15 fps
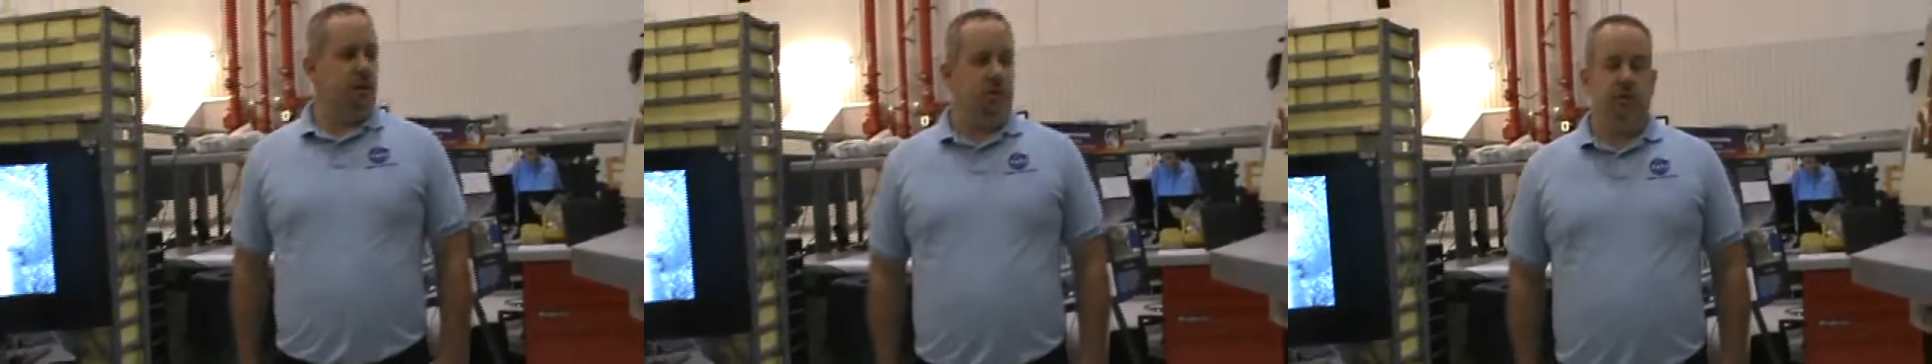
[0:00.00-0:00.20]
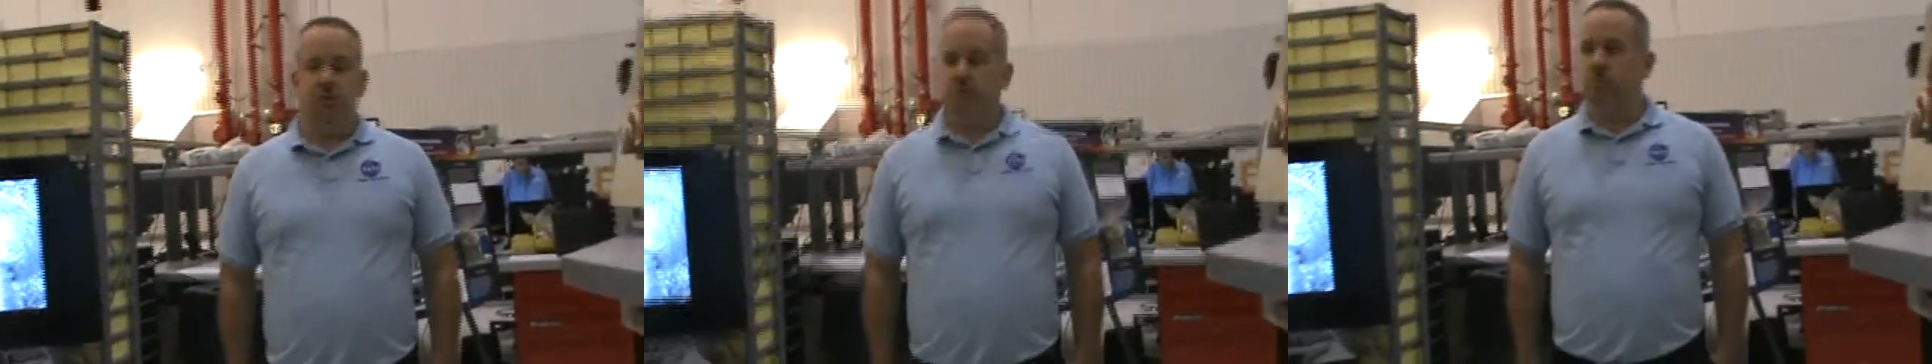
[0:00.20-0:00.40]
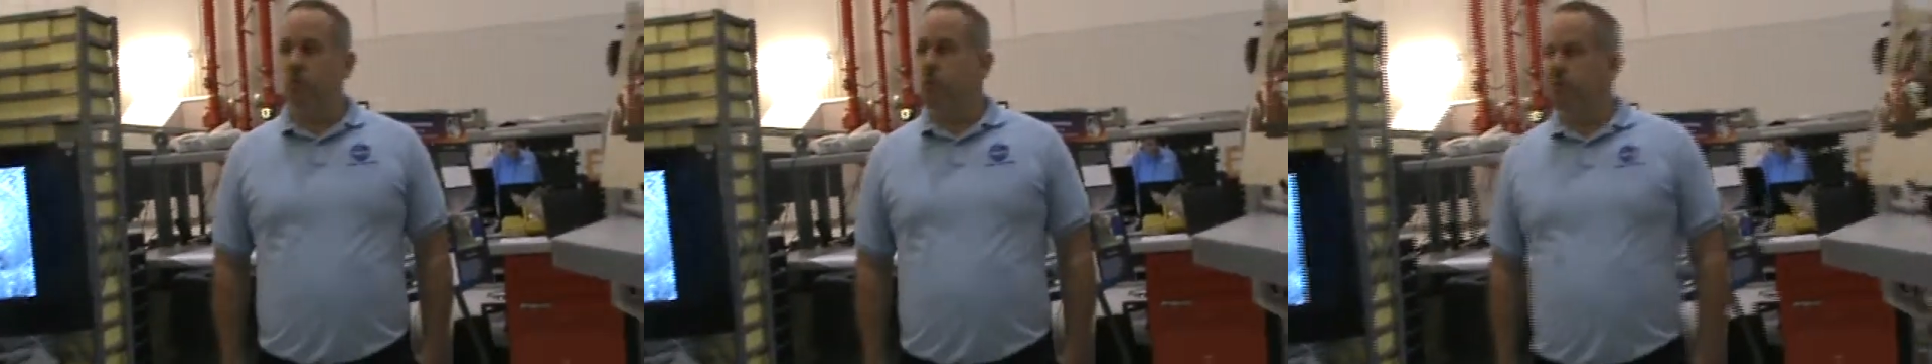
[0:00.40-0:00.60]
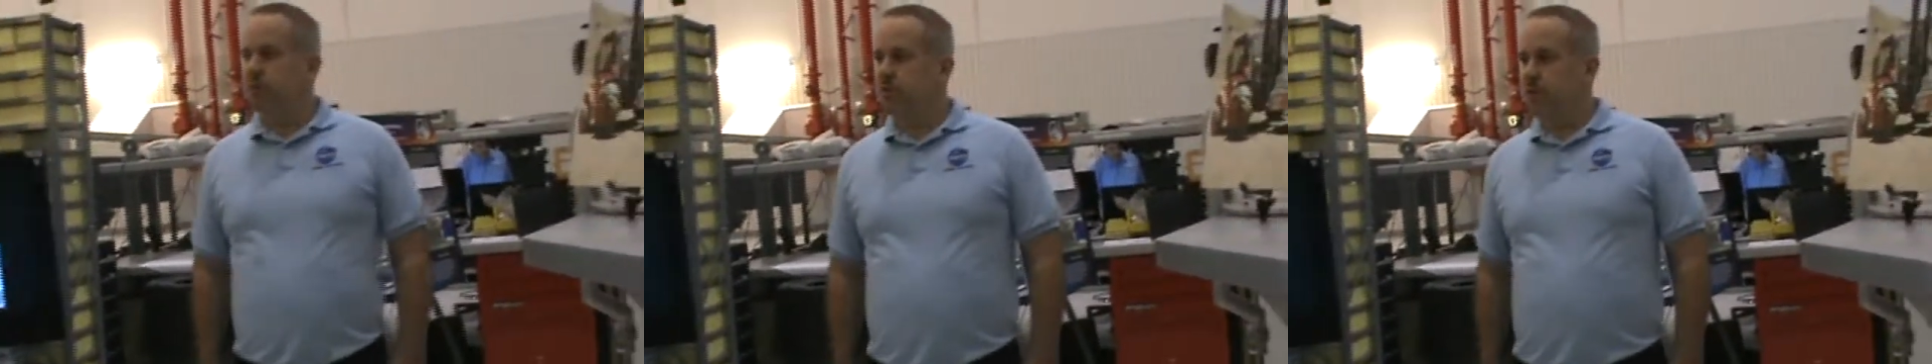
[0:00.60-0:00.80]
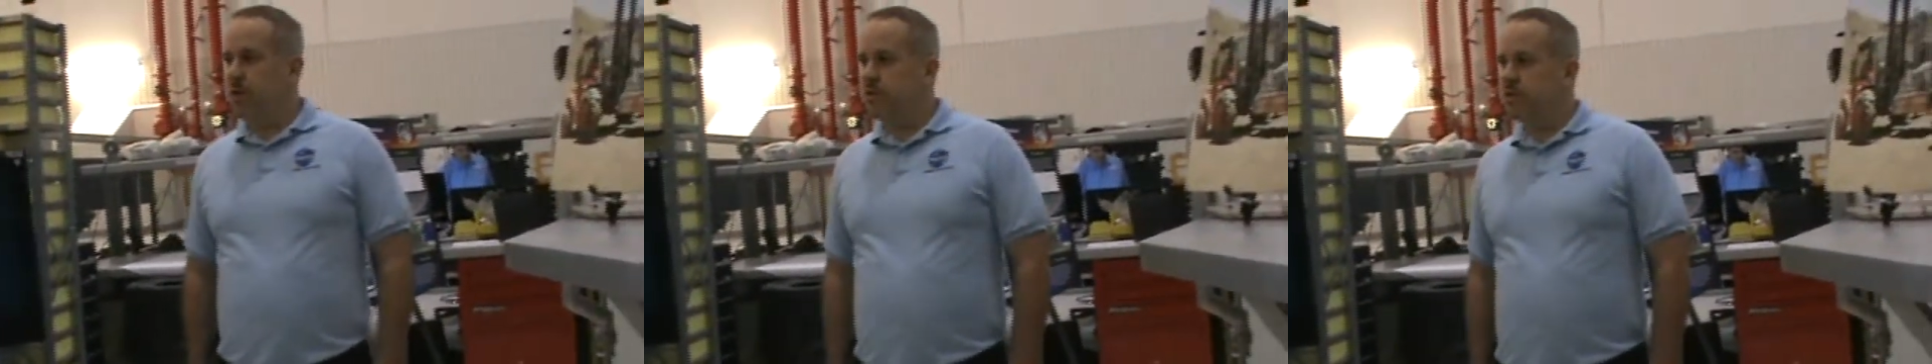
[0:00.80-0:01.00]
Center with support
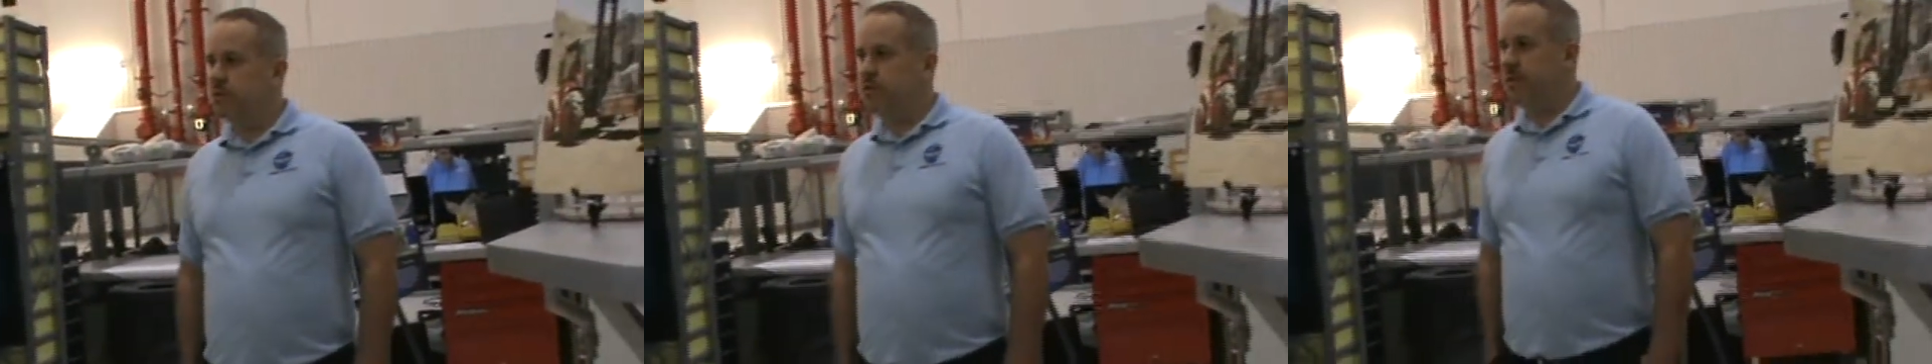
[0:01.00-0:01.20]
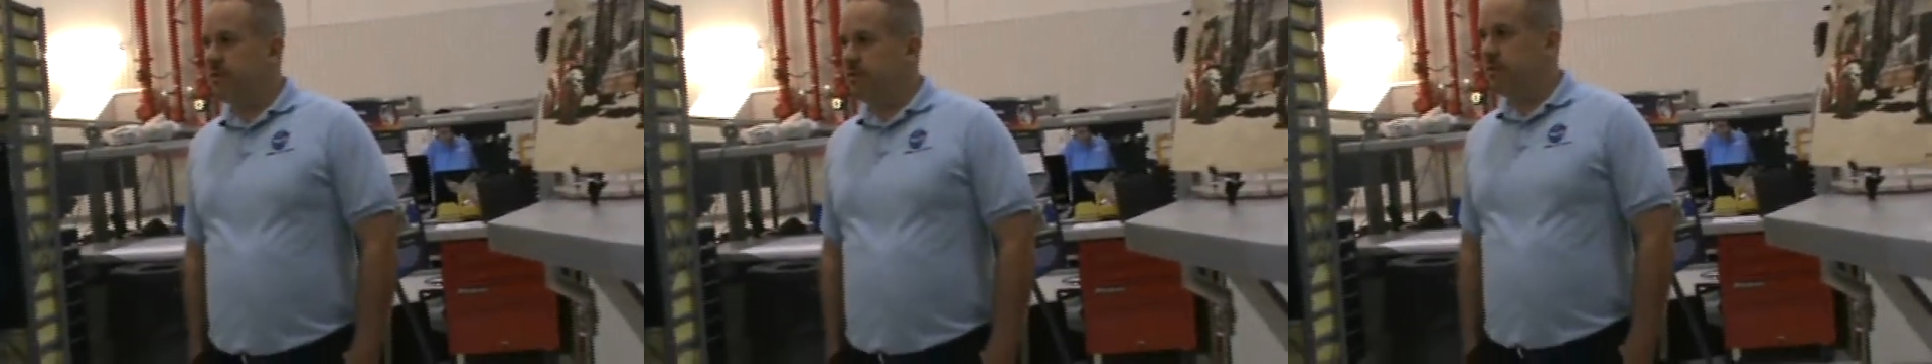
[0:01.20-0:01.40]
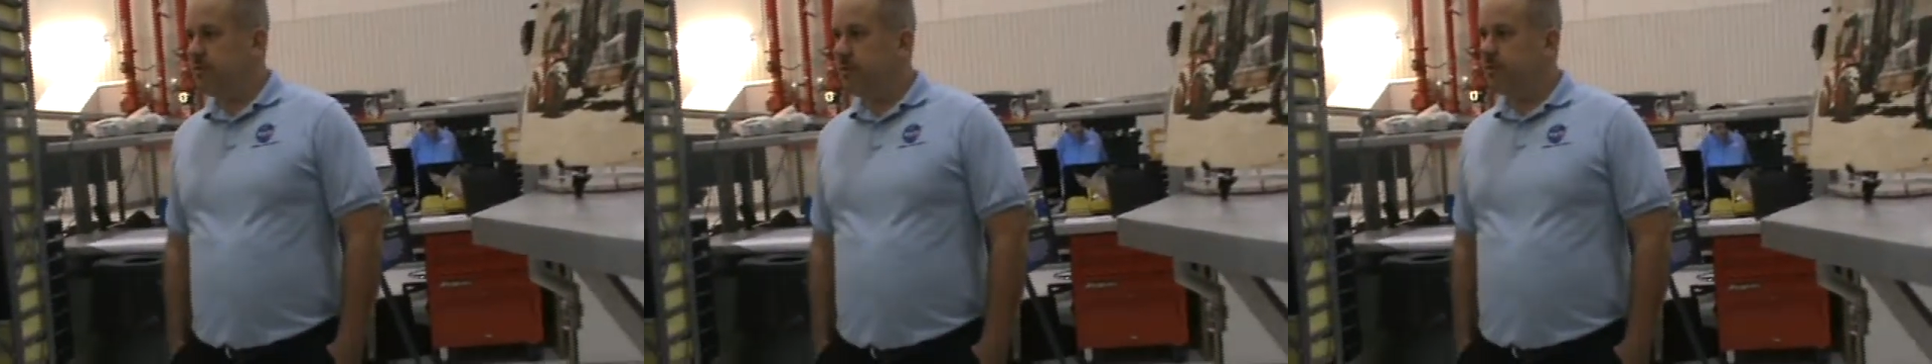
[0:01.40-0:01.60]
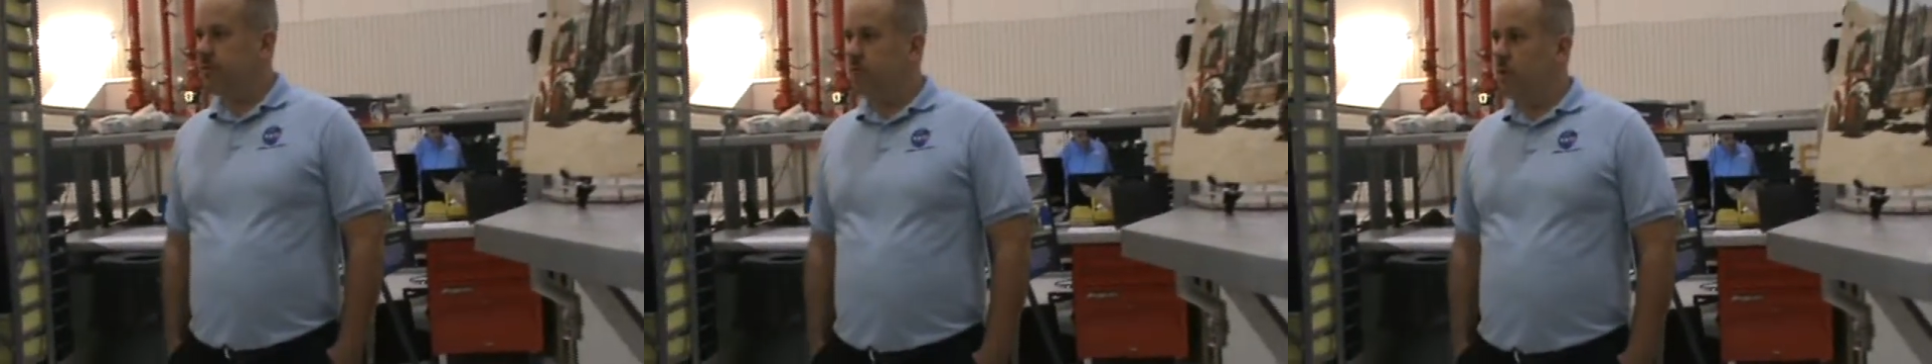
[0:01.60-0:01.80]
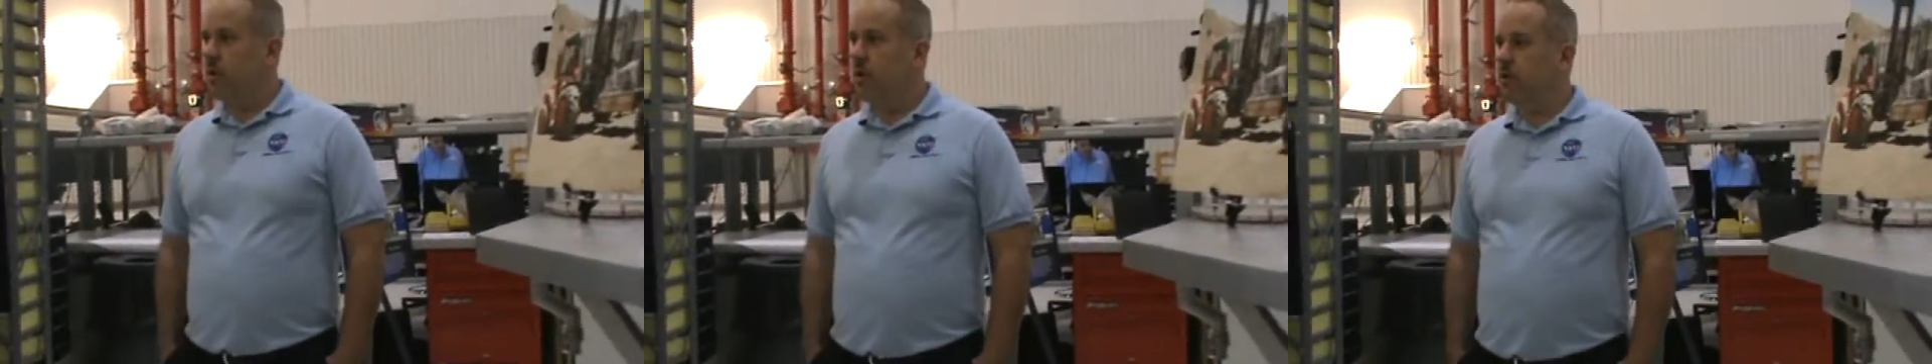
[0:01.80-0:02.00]
from Johnson Space Flight Center
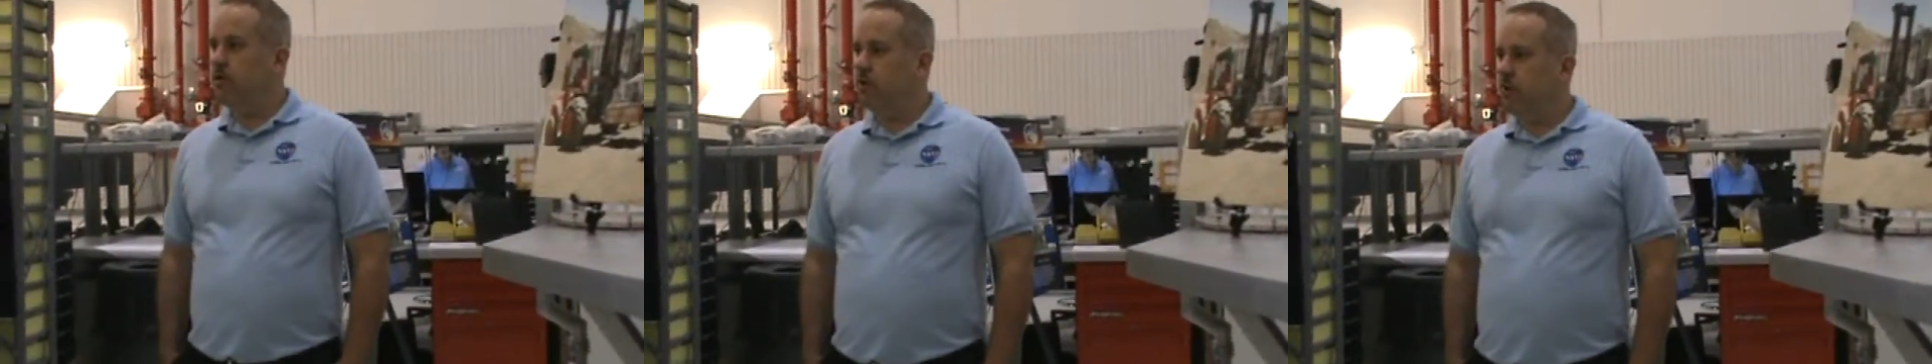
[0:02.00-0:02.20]
as well.